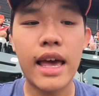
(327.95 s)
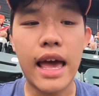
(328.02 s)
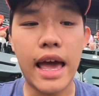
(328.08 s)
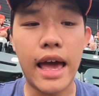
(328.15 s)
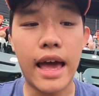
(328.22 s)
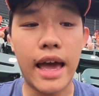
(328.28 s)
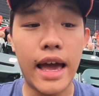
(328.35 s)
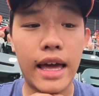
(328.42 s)

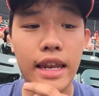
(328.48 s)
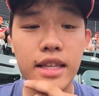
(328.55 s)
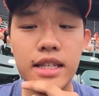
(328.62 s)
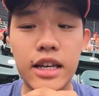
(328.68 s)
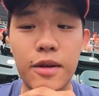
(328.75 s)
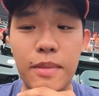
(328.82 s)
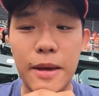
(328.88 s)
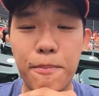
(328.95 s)
and it's
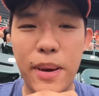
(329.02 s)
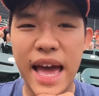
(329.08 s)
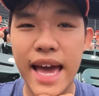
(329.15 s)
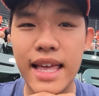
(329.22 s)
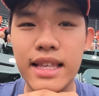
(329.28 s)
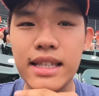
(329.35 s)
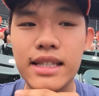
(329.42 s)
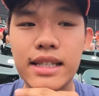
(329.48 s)
going to be
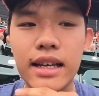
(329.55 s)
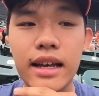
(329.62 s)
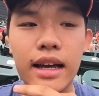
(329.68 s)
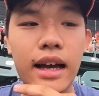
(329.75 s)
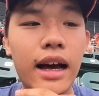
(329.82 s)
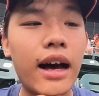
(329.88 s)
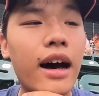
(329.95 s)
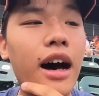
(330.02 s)
Pence.
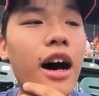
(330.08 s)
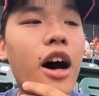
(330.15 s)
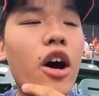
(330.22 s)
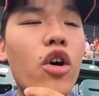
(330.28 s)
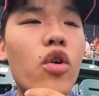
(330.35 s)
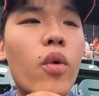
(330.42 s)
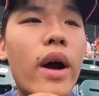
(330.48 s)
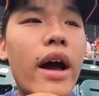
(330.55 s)

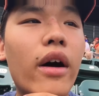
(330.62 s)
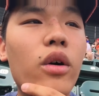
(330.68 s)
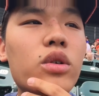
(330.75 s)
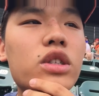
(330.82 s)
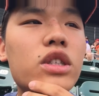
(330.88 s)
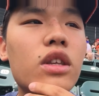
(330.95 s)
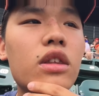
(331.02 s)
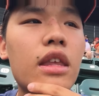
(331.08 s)
Who
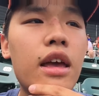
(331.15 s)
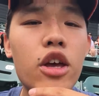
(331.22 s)
else?